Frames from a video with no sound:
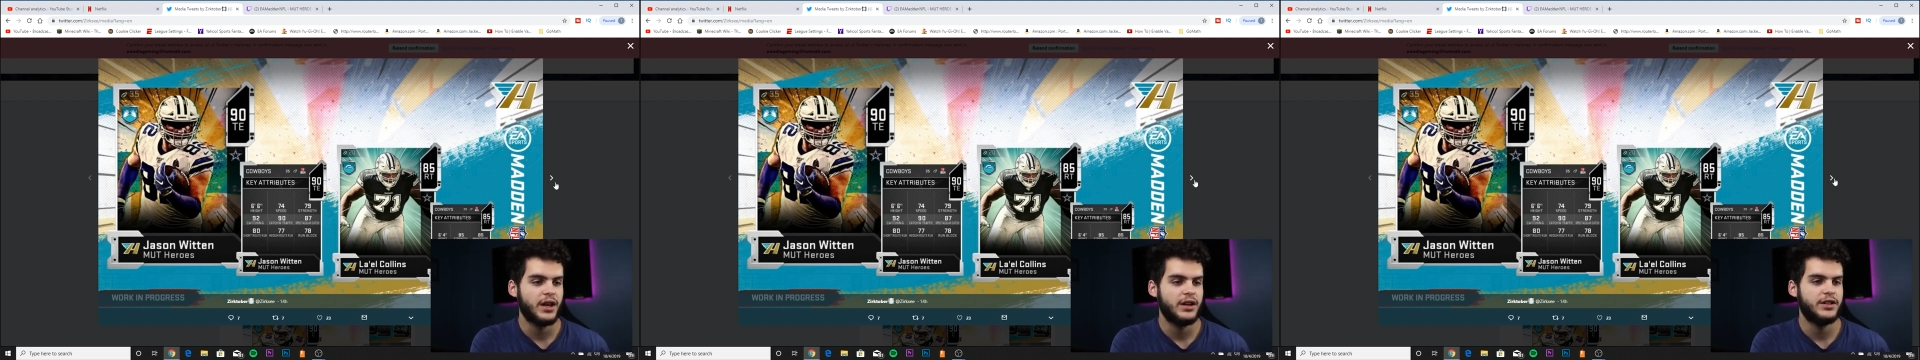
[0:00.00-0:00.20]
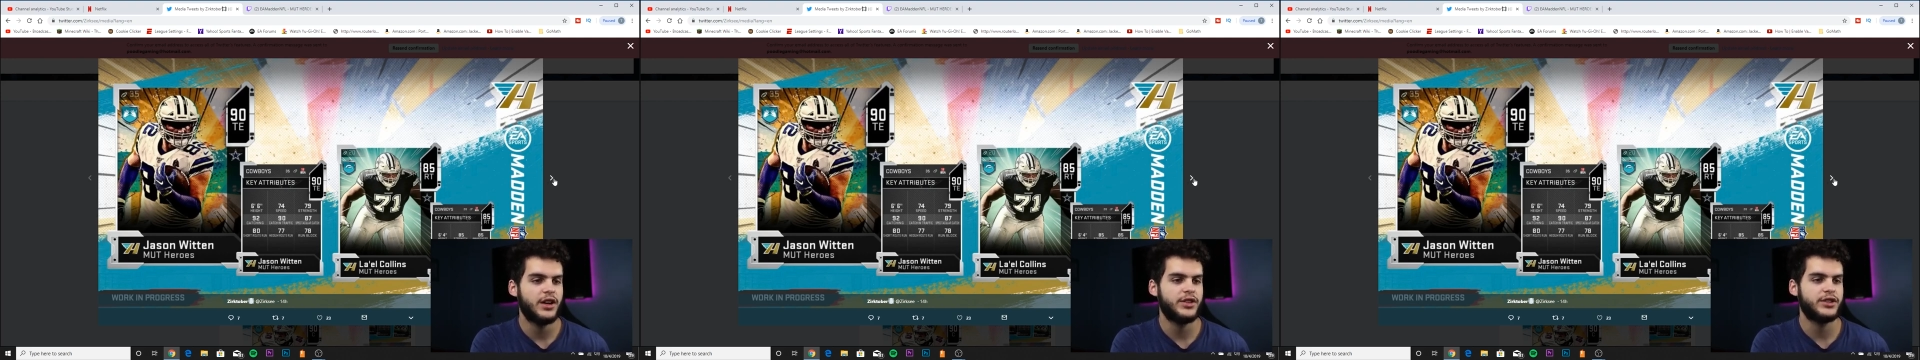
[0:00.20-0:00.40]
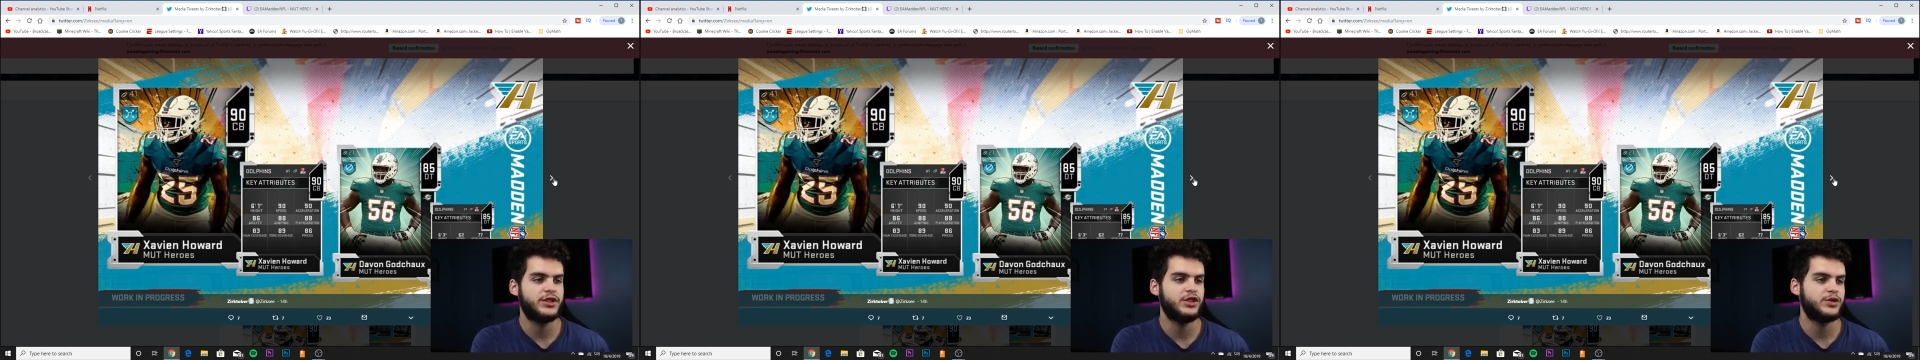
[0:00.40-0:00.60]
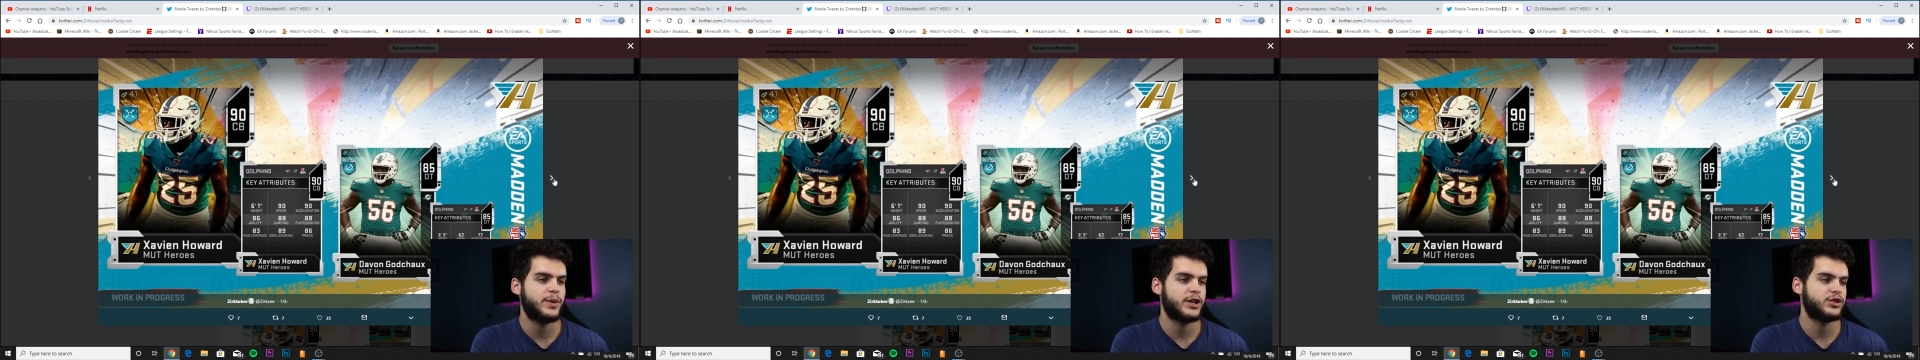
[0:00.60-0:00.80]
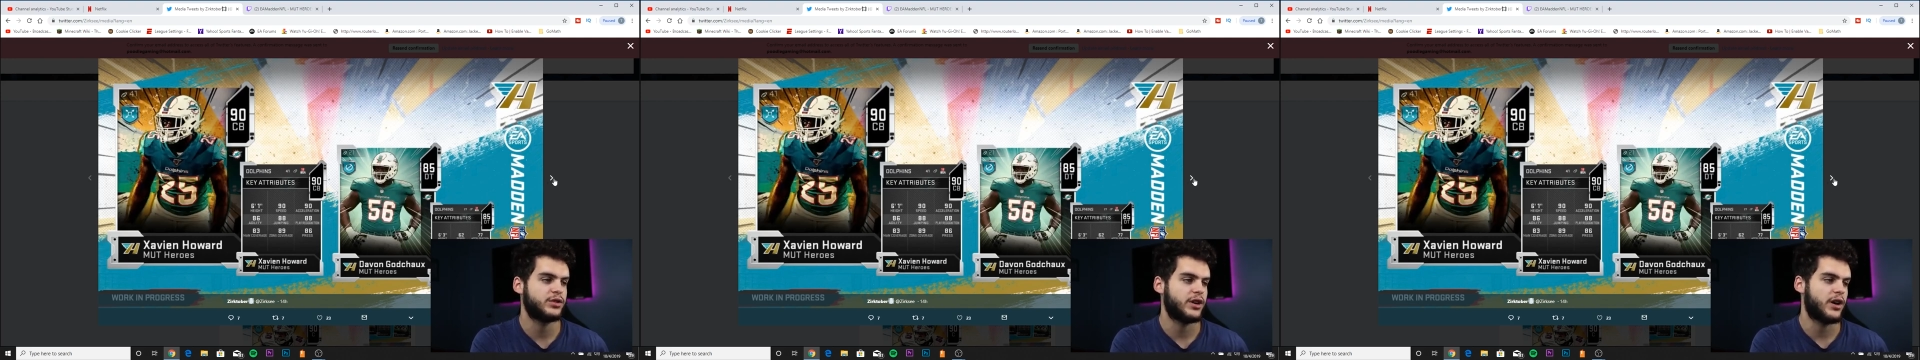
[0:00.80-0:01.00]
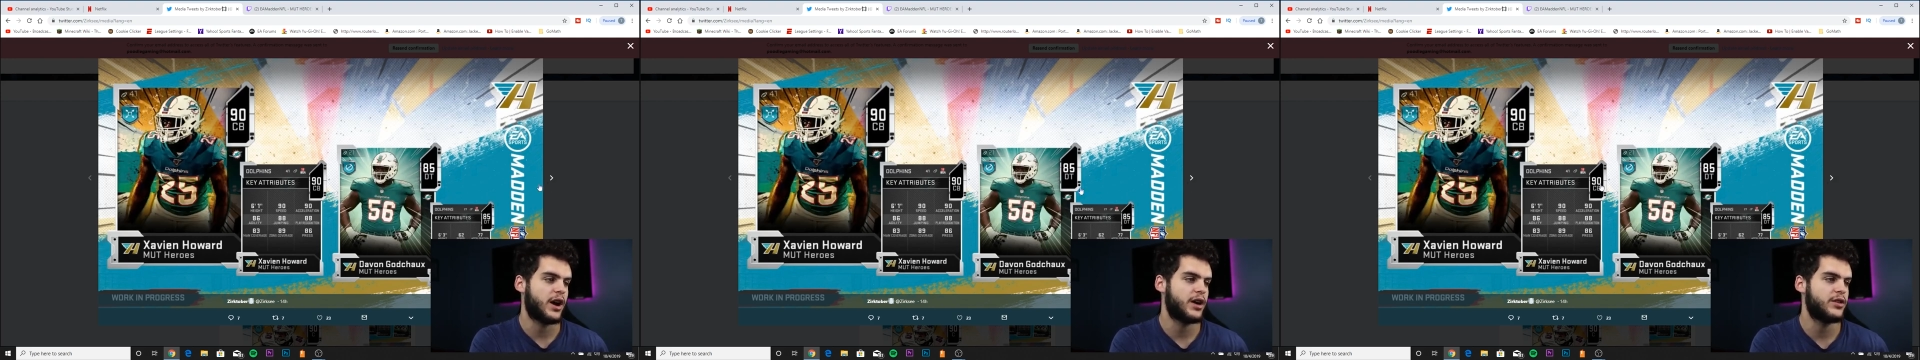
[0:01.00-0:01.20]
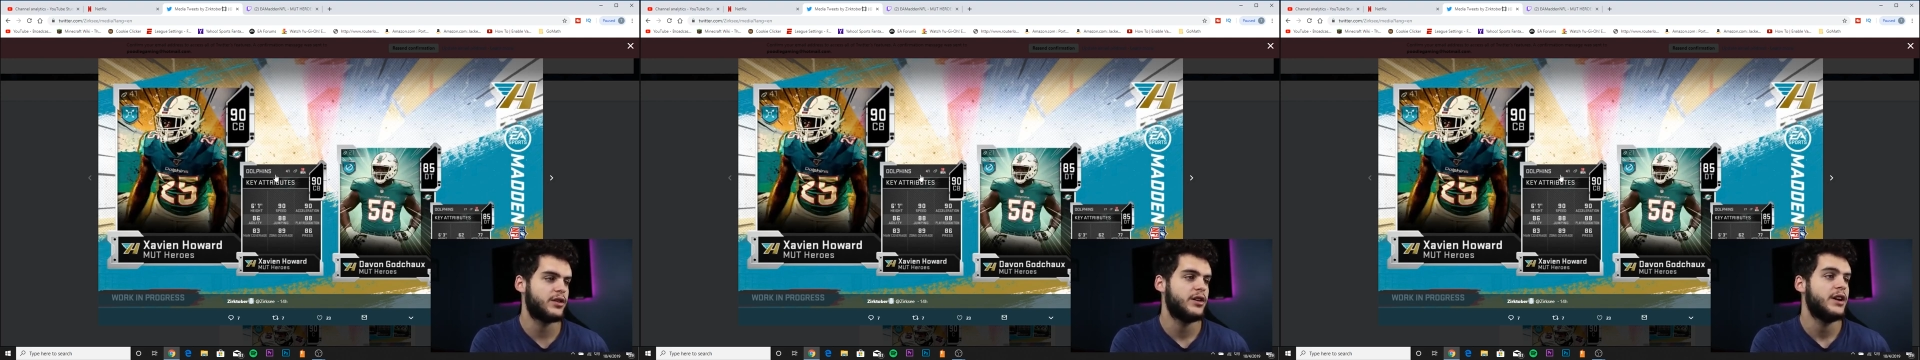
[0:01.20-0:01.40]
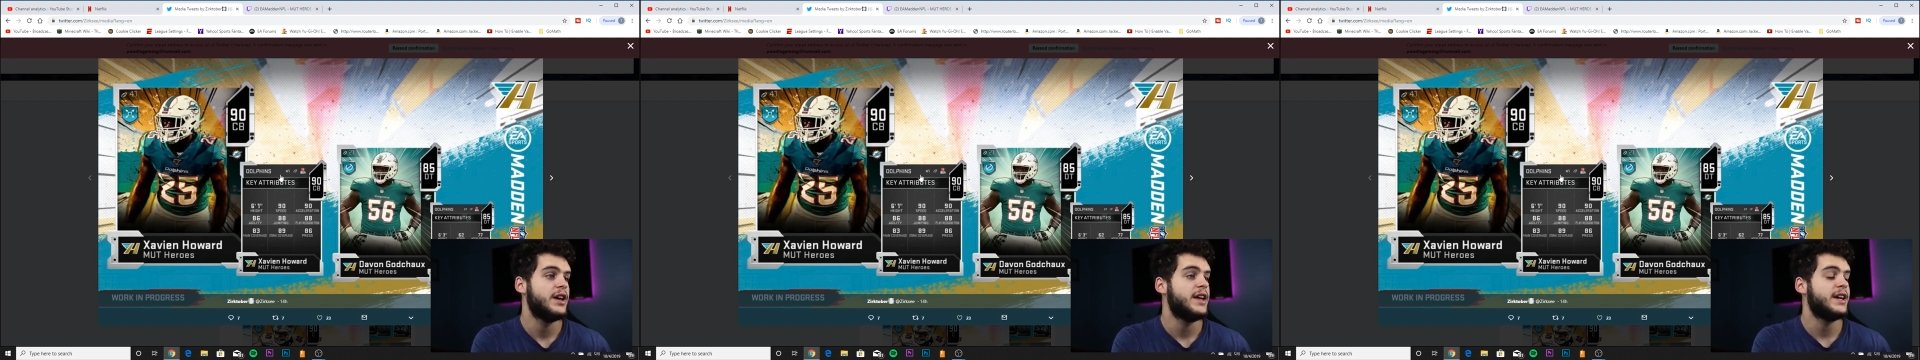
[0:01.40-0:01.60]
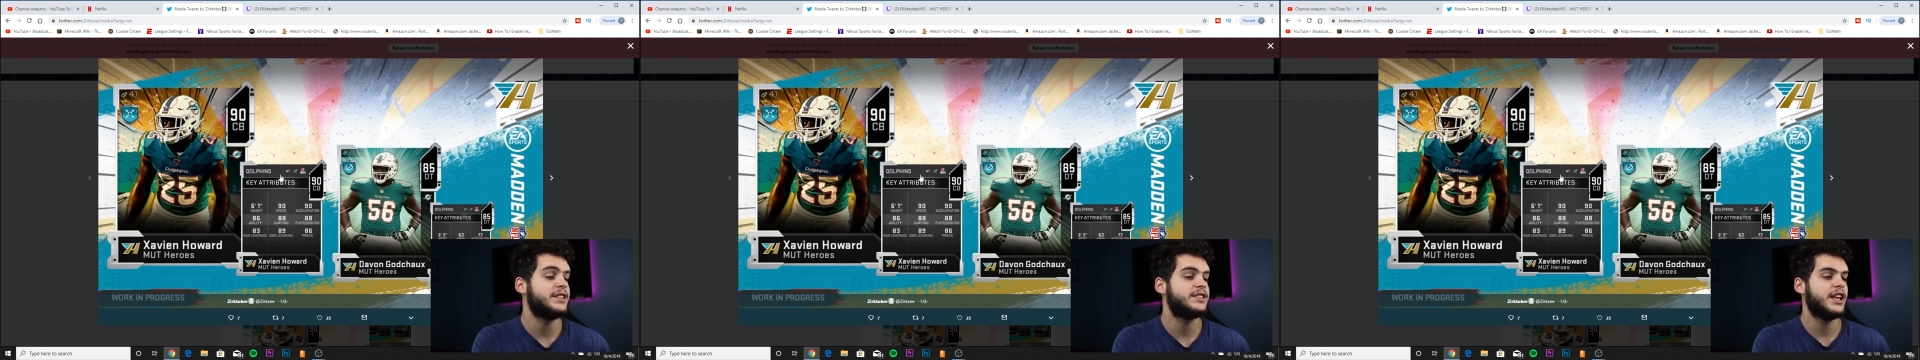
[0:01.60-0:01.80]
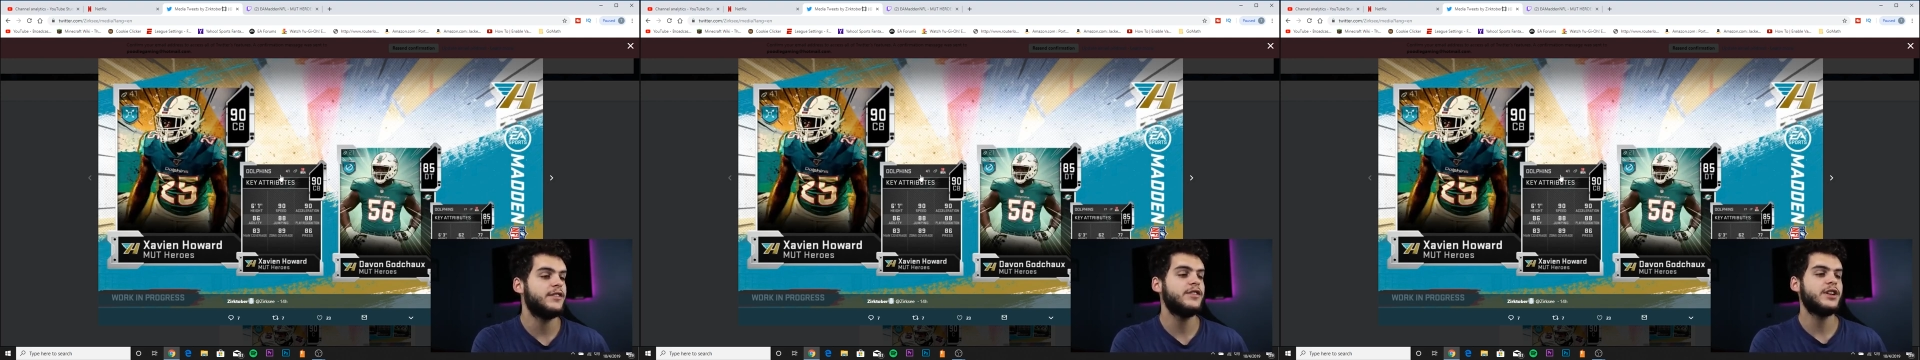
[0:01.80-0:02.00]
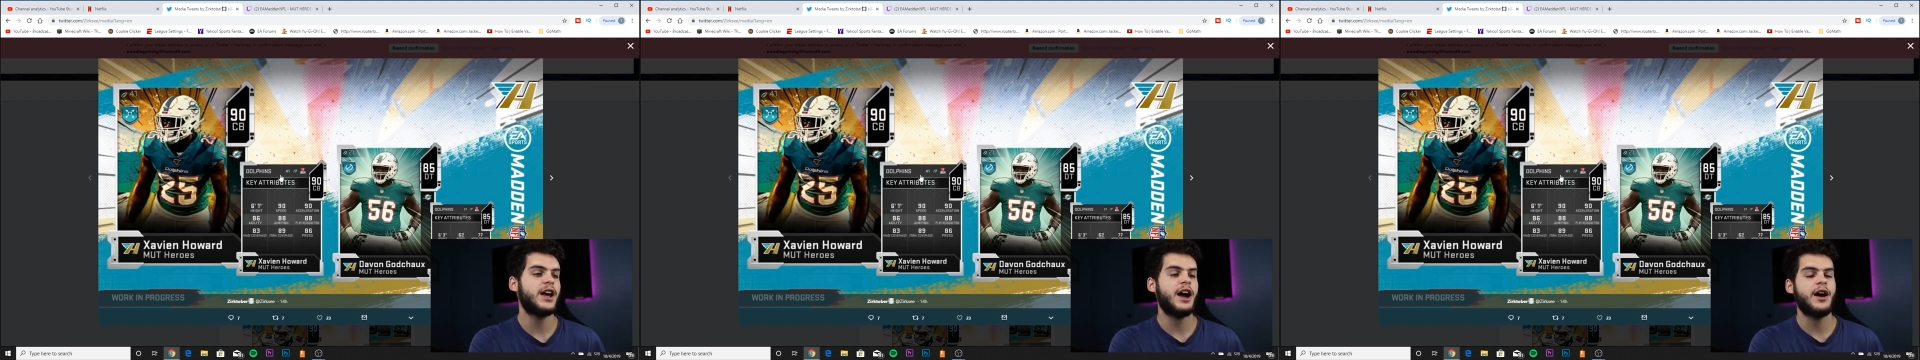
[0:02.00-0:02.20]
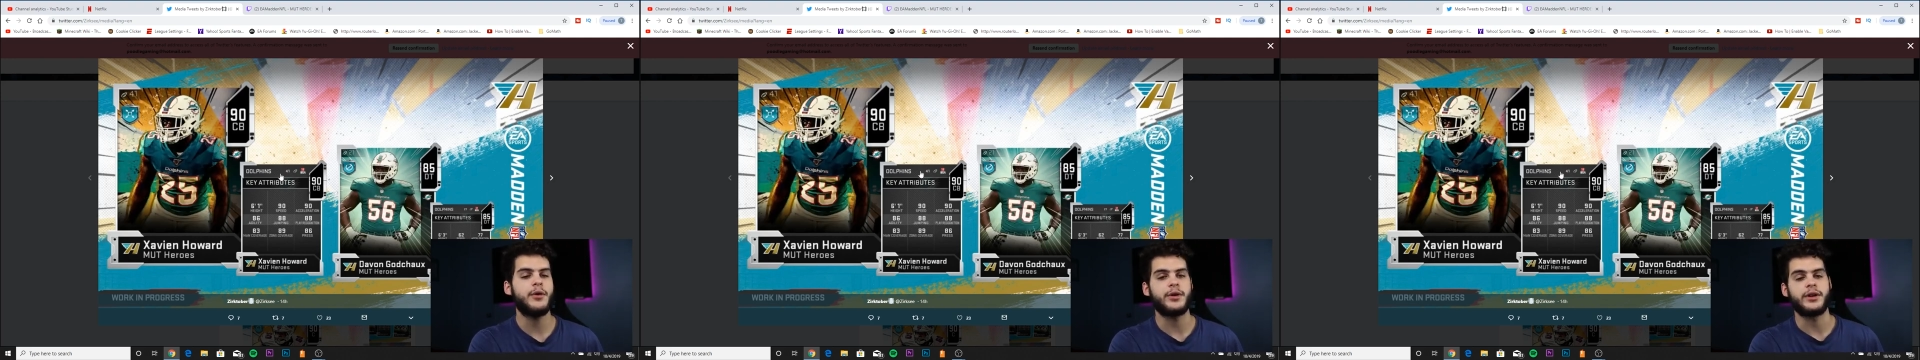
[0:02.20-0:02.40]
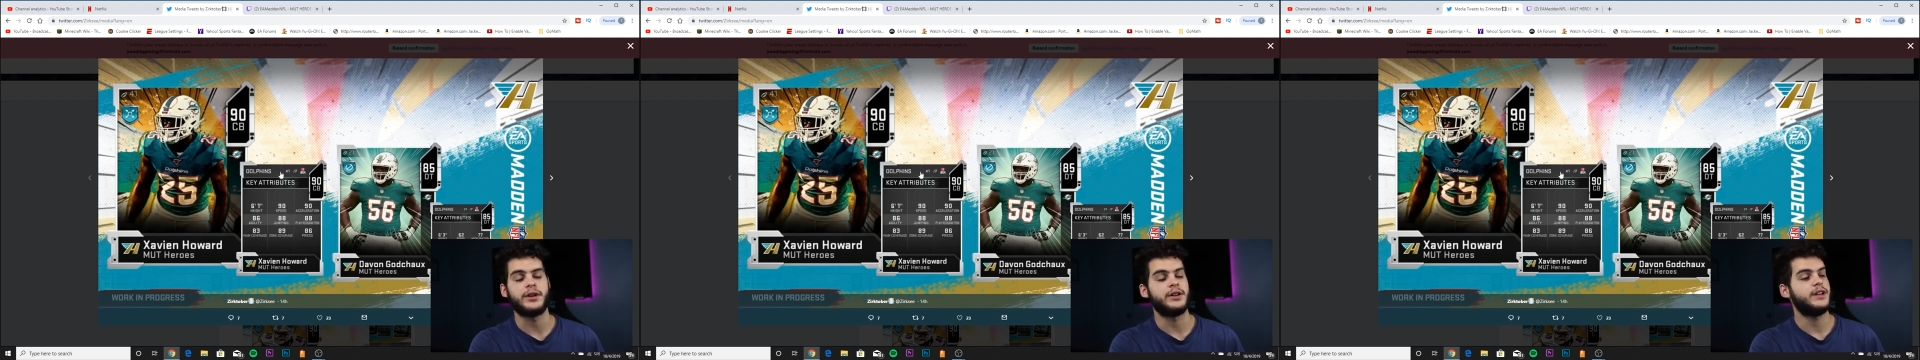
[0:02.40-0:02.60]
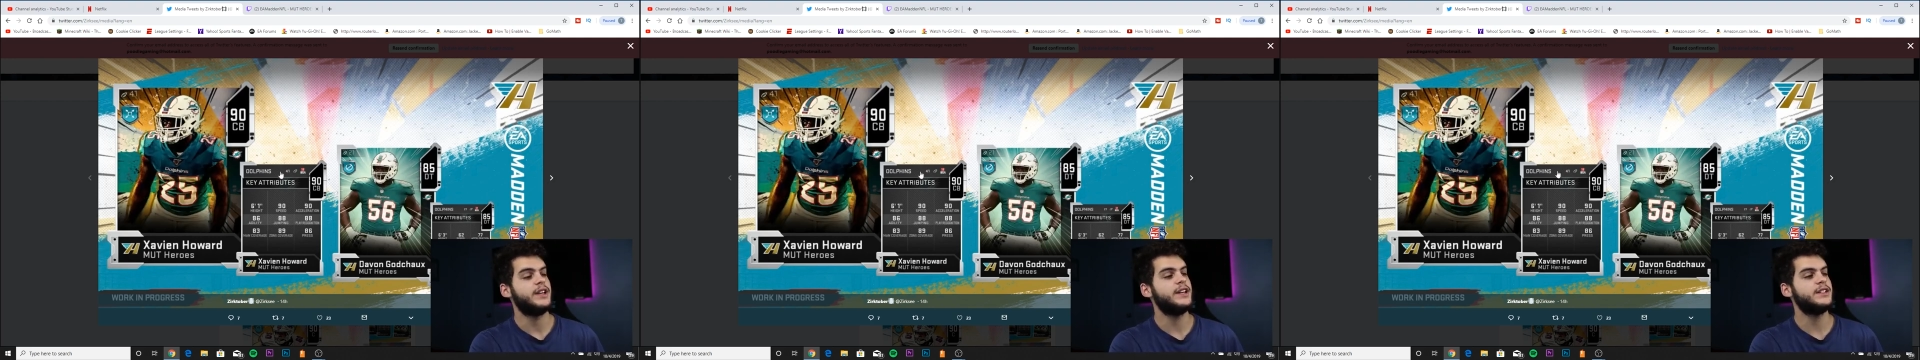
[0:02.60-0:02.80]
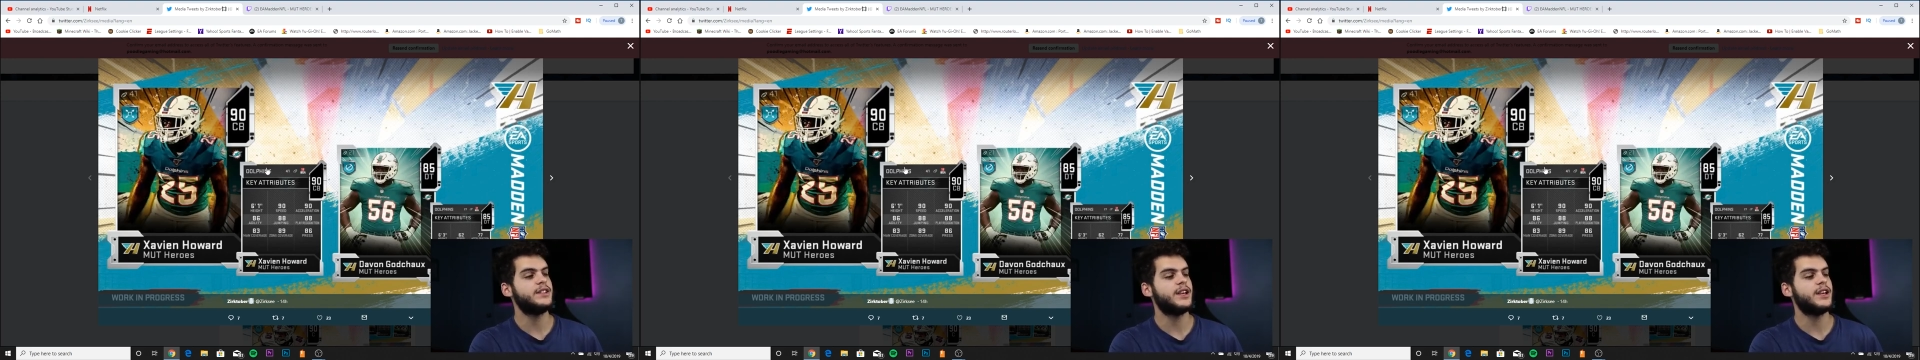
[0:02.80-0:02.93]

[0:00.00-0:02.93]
Nothing too special there either. Xavier Howard, he's a